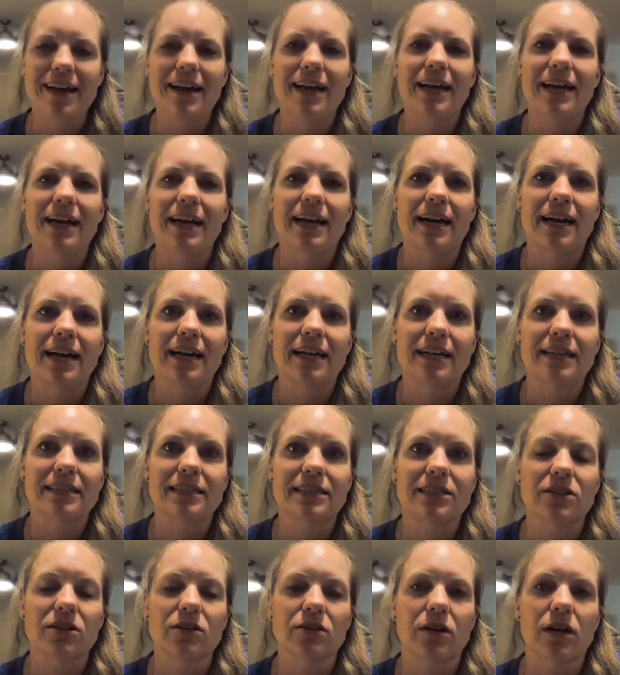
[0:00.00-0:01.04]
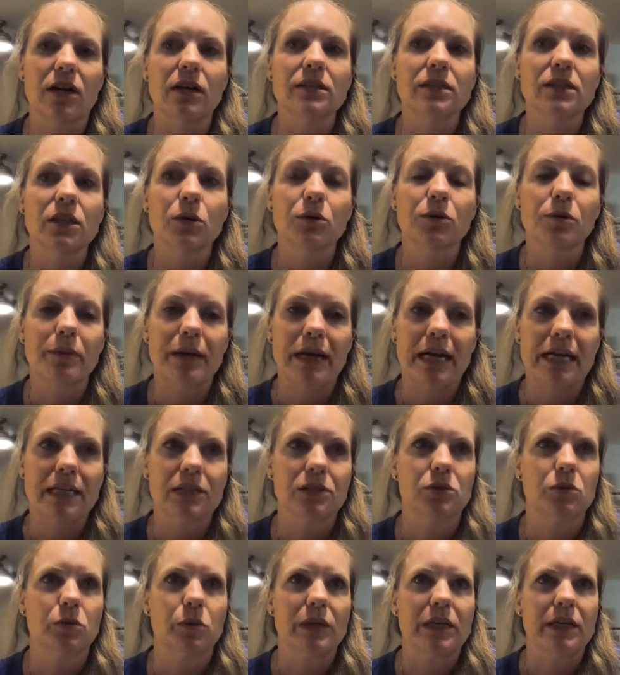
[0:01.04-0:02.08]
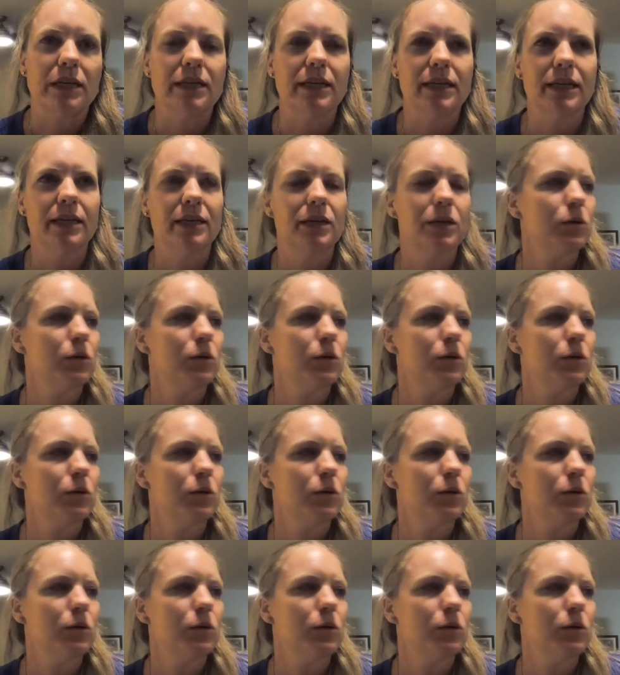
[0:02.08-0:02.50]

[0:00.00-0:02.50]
And also the past week